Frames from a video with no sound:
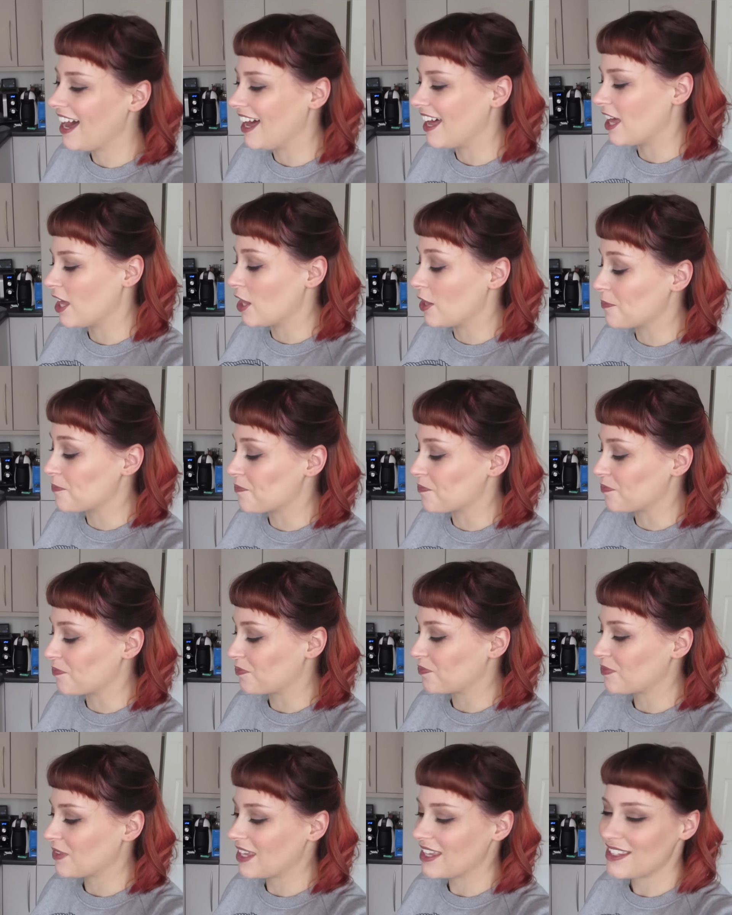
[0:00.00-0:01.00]

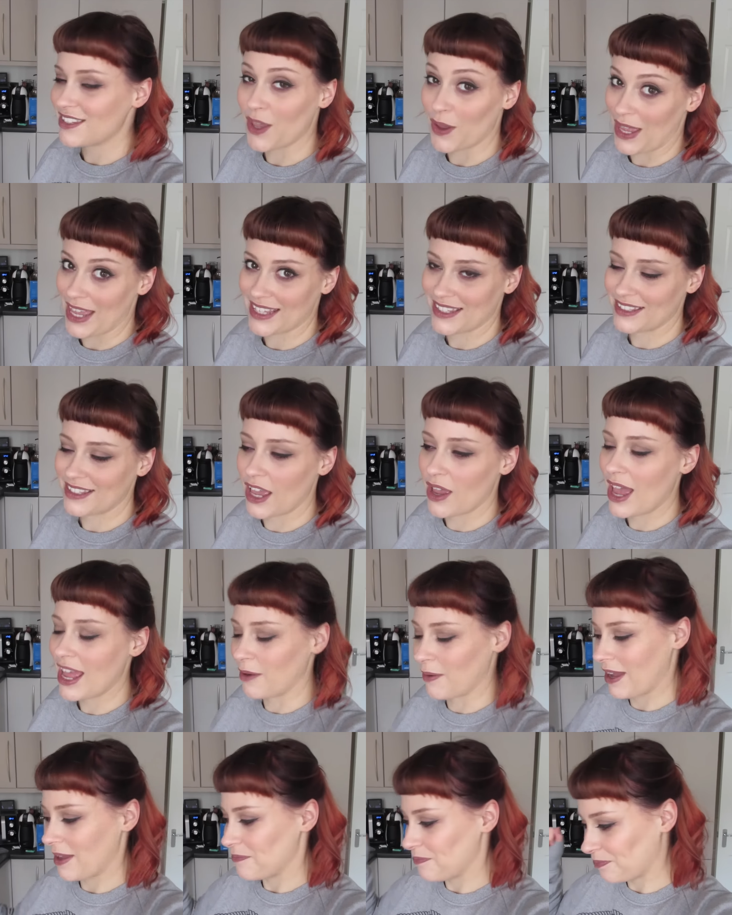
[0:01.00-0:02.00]
Um, so yes, so
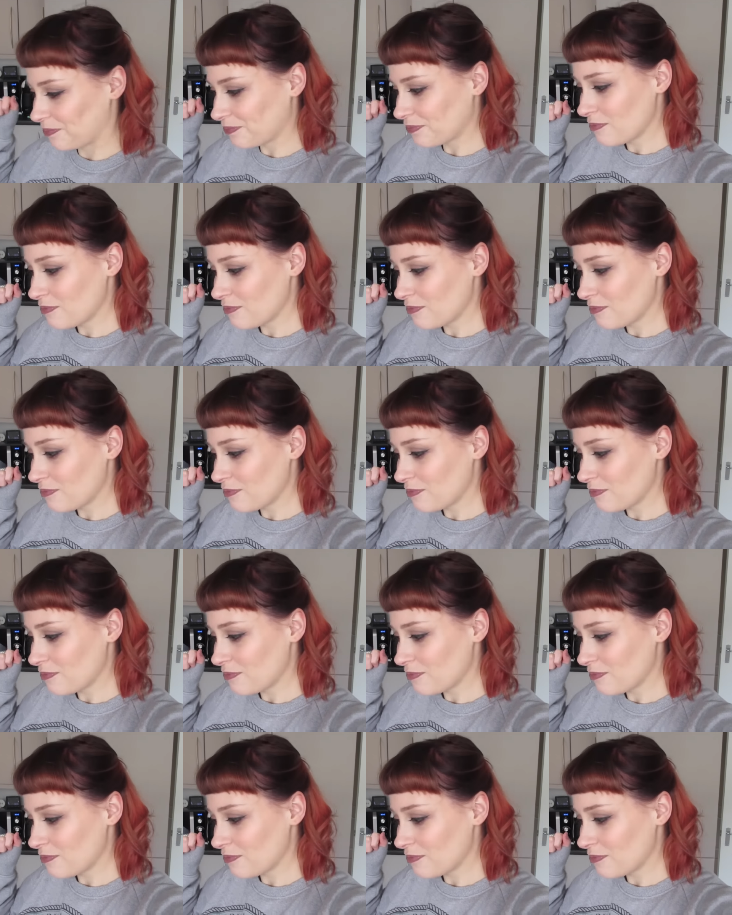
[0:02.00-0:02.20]
anyway,